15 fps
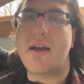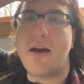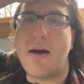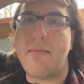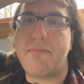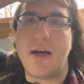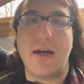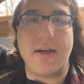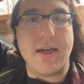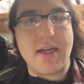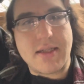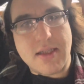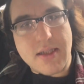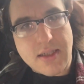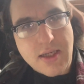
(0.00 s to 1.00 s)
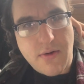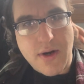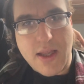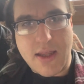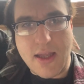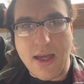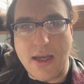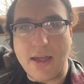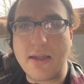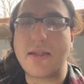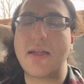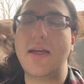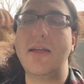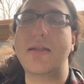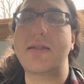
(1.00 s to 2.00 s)
up unnecessary
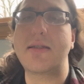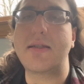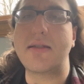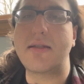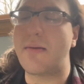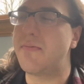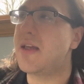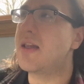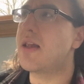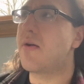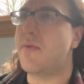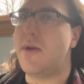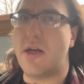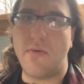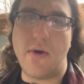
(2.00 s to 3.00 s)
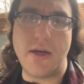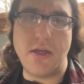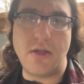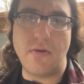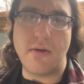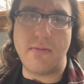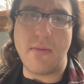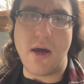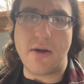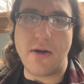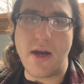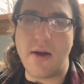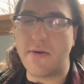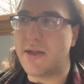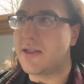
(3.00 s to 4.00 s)
things, it's something that we don't want to do in modern
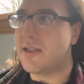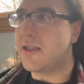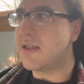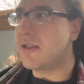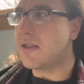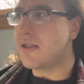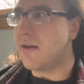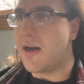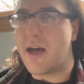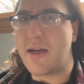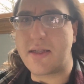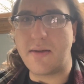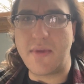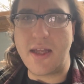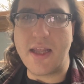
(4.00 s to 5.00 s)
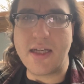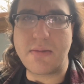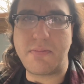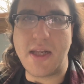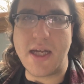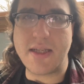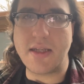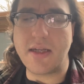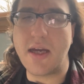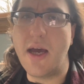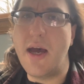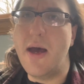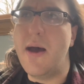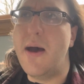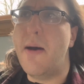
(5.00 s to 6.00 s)
eras. It's not something that's pleasant.
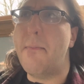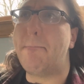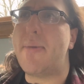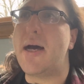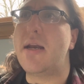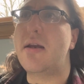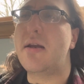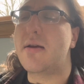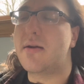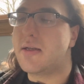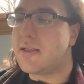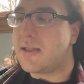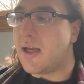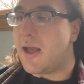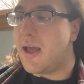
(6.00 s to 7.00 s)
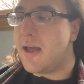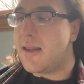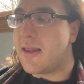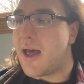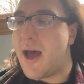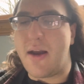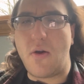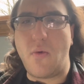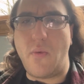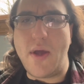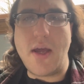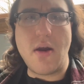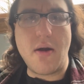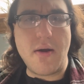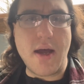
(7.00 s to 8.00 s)
But saying that
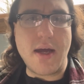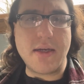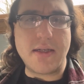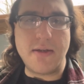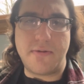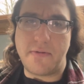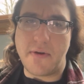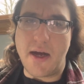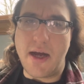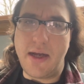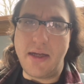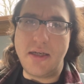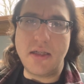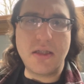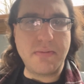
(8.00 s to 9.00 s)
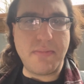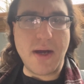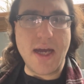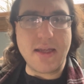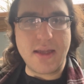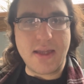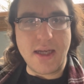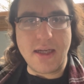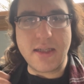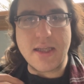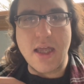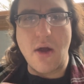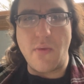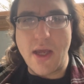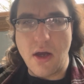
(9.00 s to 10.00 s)
we are not defined by the things
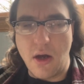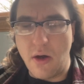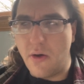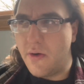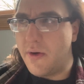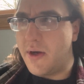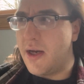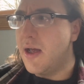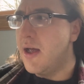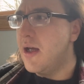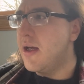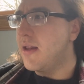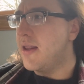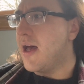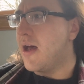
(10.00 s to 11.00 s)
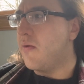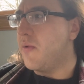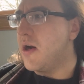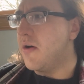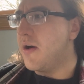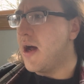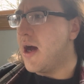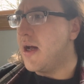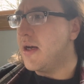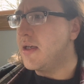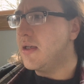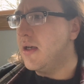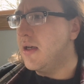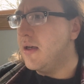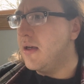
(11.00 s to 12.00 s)
that we own, that we are not,
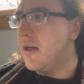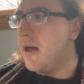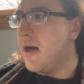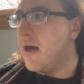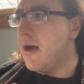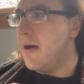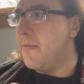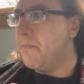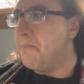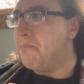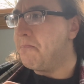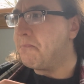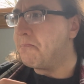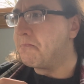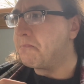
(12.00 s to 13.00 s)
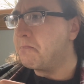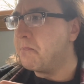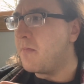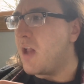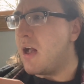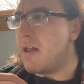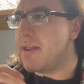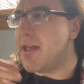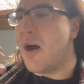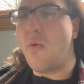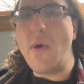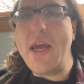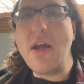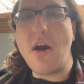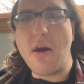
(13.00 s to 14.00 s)
that
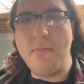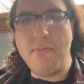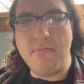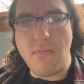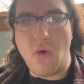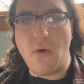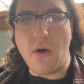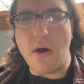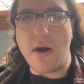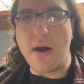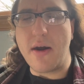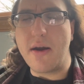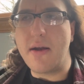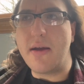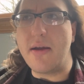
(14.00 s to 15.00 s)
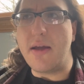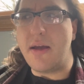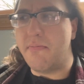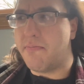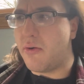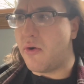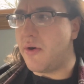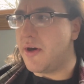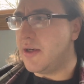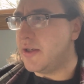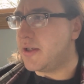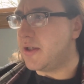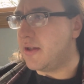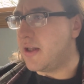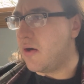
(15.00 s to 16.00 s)
we are more
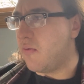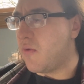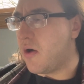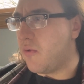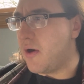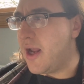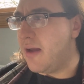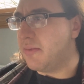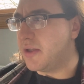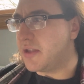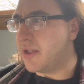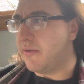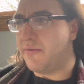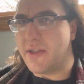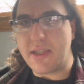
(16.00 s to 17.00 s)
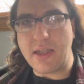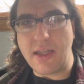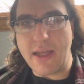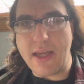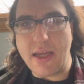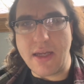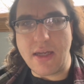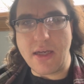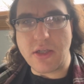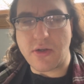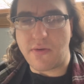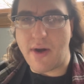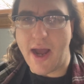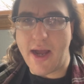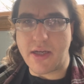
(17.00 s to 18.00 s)
important than what we're able to physically
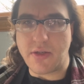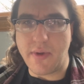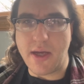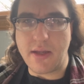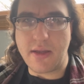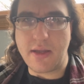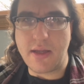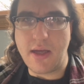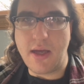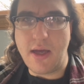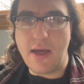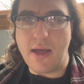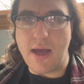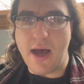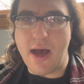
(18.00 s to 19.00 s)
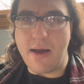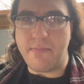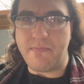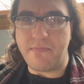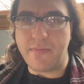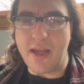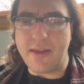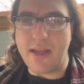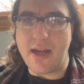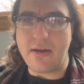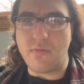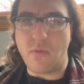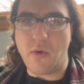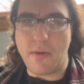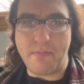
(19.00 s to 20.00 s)
interact with, and
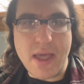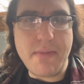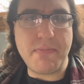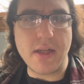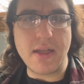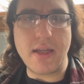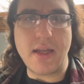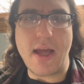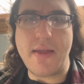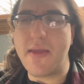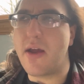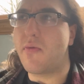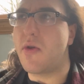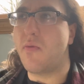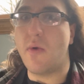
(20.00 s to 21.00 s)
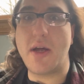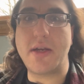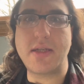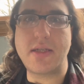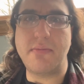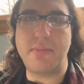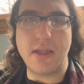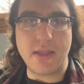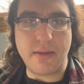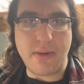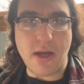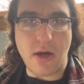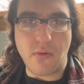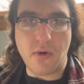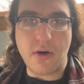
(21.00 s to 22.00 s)
that we're people, and that we want to build a
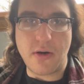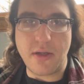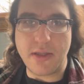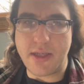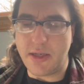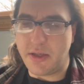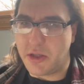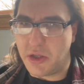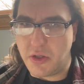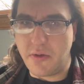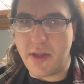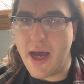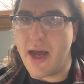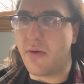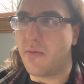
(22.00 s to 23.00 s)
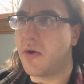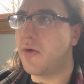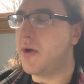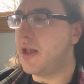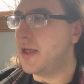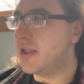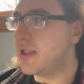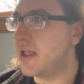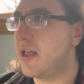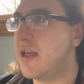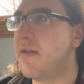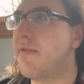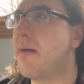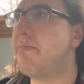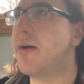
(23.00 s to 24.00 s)
better world, and to do that we're willing to
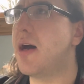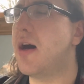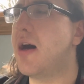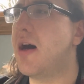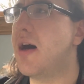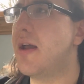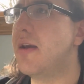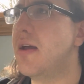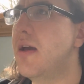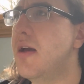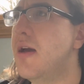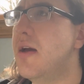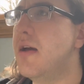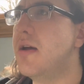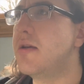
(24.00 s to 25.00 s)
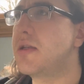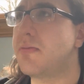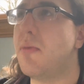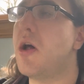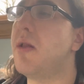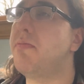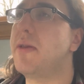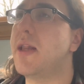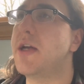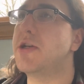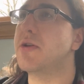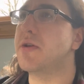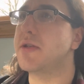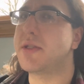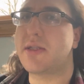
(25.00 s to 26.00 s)
give up on small
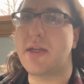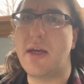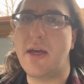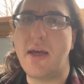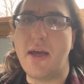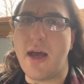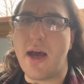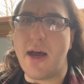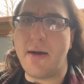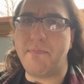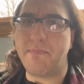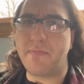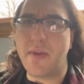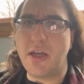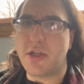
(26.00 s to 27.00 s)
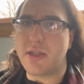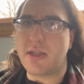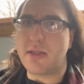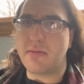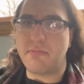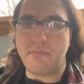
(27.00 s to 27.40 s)
pleasures, and just